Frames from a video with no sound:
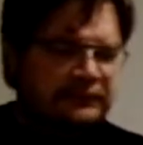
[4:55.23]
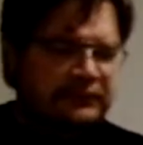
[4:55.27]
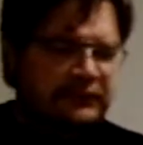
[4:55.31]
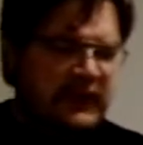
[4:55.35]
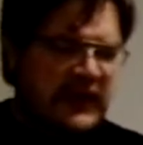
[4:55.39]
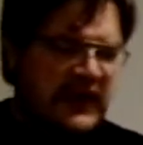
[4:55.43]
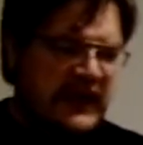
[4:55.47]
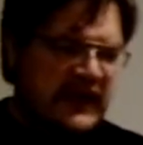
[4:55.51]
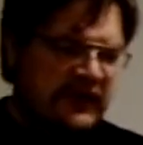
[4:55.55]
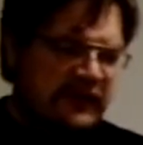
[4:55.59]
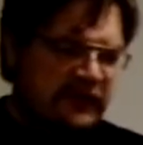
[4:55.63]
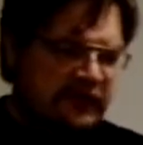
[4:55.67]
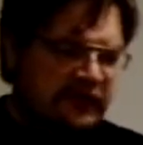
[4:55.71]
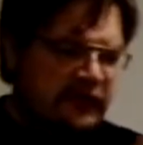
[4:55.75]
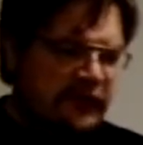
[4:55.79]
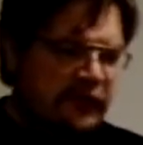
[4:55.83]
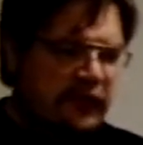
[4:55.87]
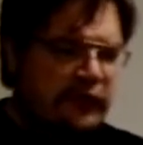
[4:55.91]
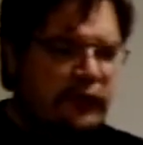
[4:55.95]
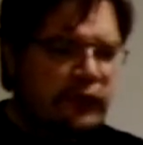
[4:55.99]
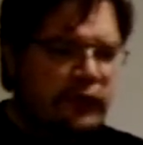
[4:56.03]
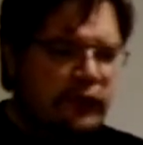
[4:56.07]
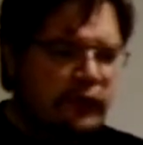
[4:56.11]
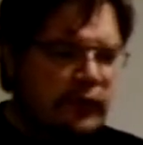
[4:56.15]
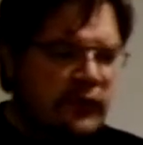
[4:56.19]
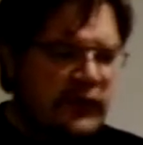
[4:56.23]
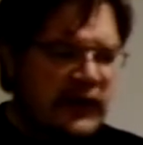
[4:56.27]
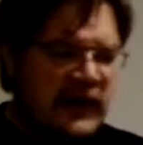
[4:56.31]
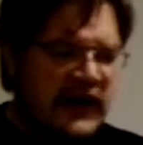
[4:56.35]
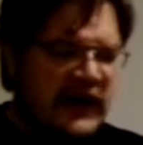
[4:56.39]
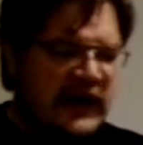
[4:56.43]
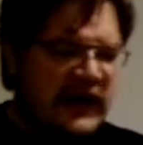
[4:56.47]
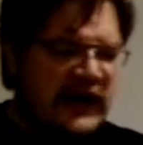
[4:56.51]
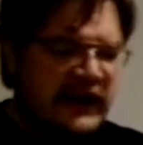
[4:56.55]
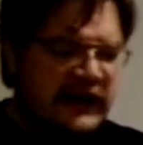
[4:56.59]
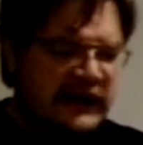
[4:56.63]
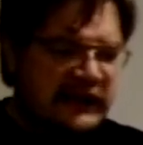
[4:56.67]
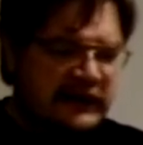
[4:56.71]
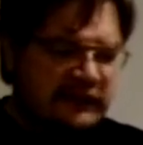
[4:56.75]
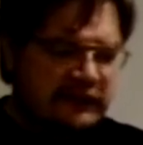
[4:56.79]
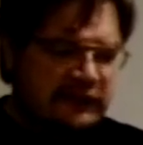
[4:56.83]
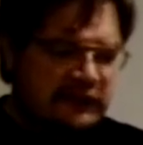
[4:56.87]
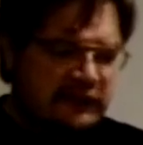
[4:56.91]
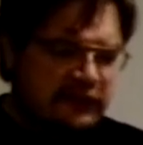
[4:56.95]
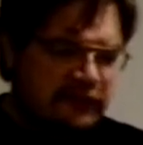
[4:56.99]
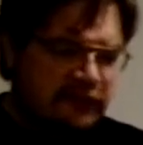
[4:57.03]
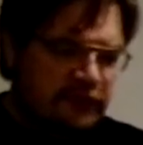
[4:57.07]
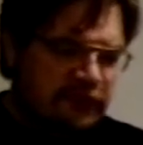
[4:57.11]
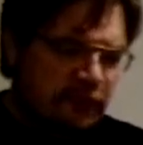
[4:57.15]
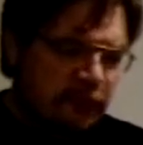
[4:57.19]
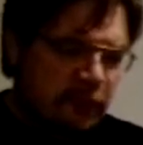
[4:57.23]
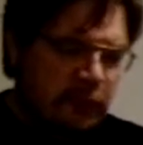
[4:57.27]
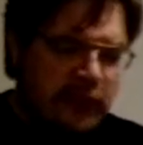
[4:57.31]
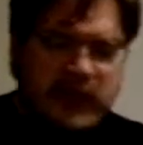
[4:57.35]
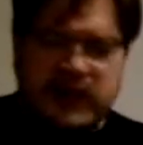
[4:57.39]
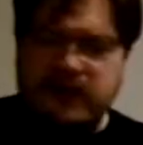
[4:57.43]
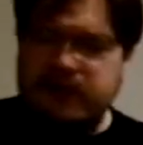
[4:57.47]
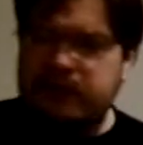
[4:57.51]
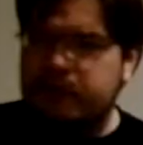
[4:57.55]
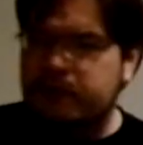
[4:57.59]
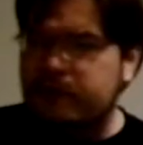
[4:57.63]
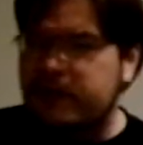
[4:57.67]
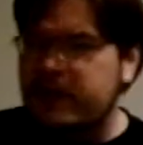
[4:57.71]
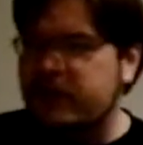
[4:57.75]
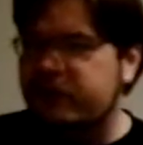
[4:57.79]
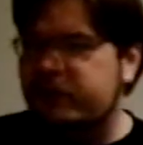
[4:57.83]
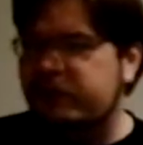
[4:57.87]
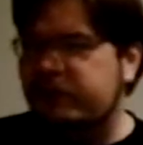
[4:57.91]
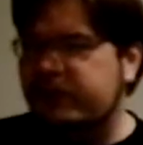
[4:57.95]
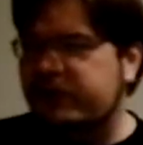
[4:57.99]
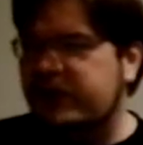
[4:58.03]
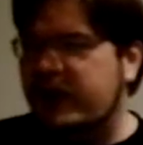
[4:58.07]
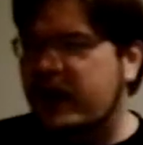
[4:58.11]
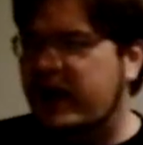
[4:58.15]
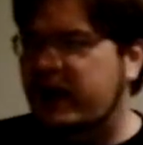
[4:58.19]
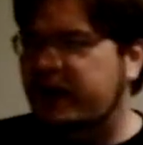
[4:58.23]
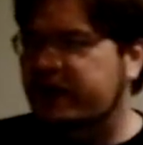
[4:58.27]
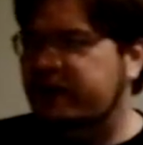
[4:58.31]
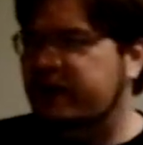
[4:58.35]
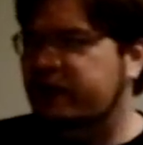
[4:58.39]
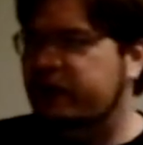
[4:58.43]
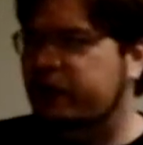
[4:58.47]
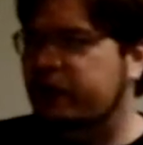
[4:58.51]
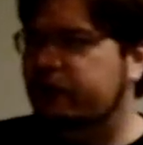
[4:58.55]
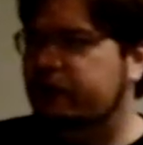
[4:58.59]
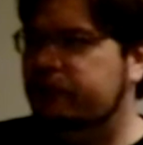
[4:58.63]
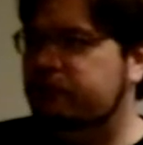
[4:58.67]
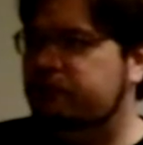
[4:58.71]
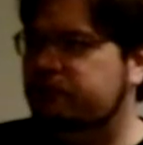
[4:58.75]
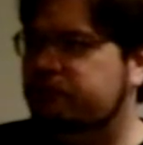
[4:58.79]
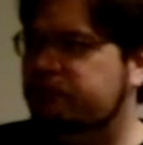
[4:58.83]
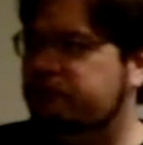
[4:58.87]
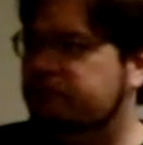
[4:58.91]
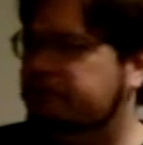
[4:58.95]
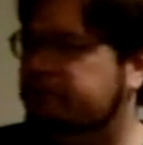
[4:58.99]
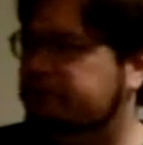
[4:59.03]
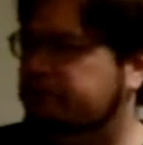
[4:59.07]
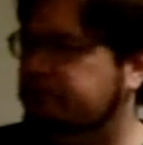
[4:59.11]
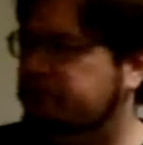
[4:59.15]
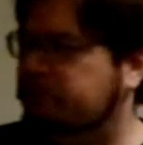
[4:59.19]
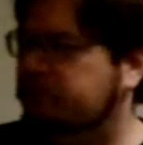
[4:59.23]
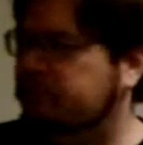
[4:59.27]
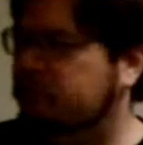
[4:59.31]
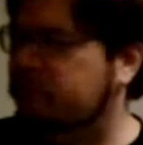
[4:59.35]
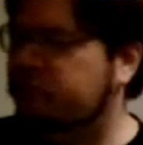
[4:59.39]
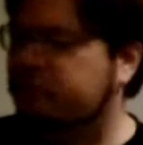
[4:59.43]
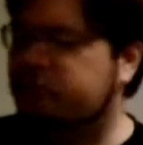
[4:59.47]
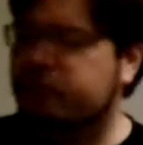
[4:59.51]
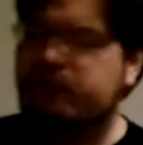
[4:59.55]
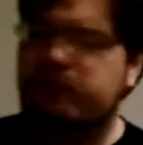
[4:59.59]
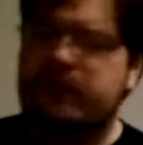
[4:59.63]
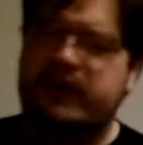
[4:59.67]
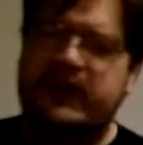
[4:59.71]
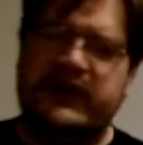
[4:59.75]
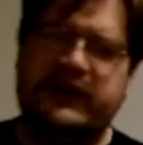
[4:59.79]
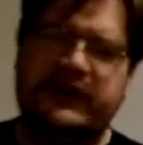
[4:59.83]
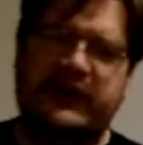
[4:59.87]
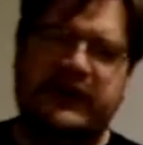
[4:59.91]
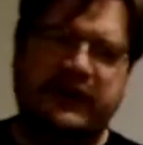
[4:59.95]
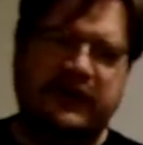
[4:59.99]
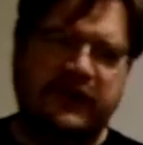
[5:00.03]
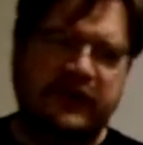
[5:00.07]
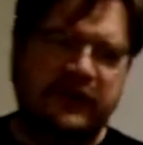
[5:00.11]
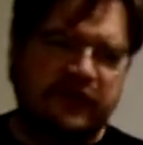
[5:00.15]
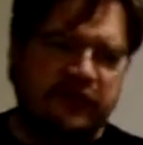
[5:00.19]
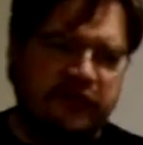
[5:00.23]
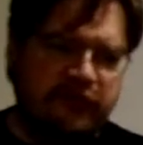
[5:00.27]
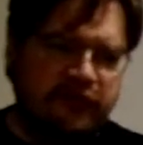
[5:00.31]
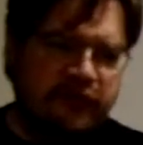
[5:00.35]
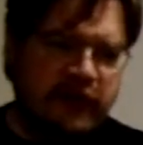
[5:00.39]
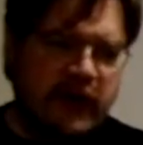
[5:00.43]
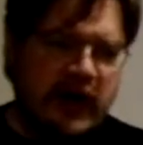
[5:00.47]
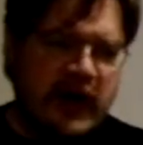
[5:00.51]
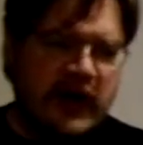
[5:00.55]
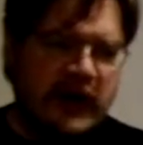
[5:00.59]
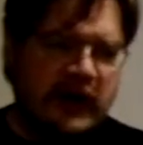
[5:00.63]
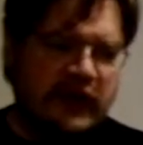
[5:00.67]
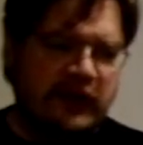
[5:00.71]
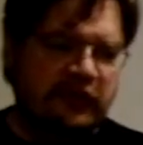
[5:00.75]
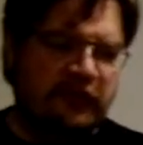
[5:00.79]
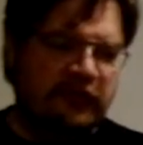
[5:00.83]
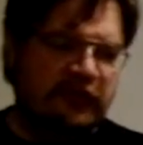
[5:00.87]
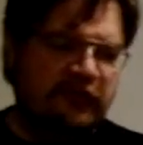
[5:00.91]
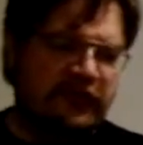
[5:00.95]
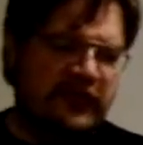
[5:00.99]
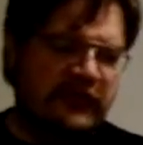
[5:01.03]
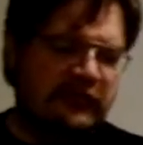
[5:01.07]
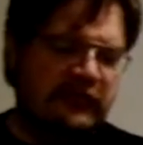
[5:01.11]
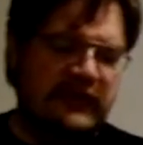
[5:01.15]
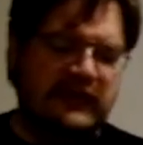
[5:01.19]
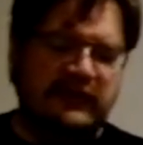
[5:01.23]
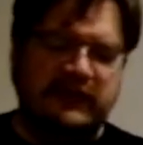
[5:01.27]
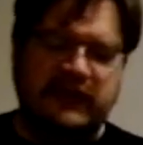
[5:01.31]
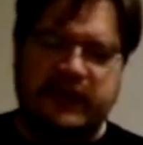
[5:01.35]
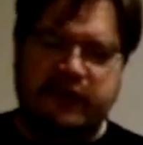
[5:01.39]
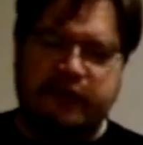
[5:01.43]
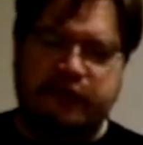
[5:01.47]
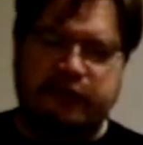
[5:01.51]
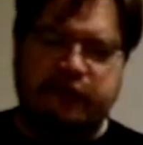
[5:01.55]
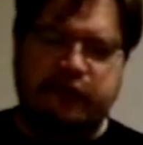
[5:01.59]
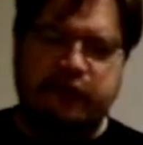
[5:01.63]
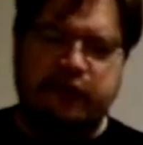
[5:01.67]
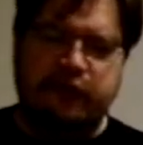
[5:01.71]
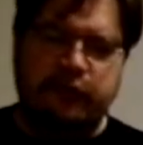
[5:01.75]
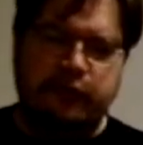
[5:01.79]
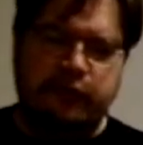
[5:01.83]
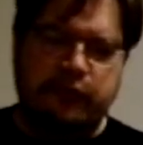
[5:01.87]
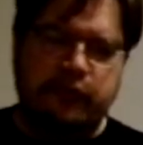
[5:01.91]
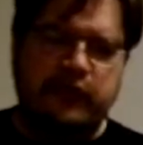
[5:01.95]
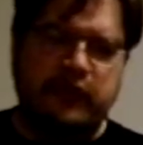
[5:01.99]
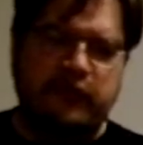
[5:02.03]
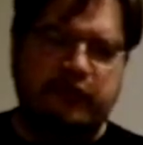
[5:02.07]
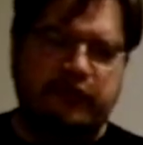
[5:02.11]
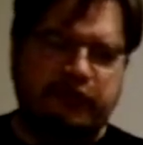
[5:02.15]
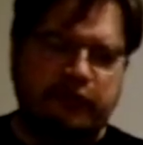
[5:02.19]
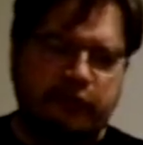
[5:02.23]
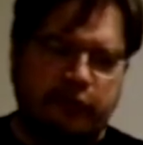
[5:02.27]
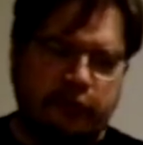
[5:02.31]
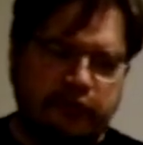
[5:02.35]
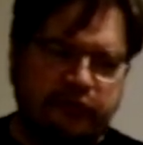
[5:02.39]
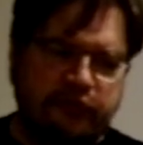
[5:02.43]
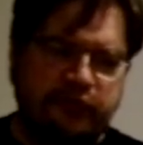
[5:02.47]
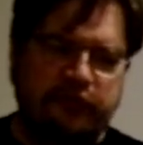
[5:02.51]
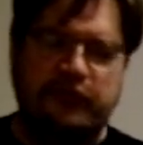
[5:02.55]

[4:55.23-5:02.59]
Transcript: If you, for whatever reason, can't get on screen, yet you can send me links to the sources.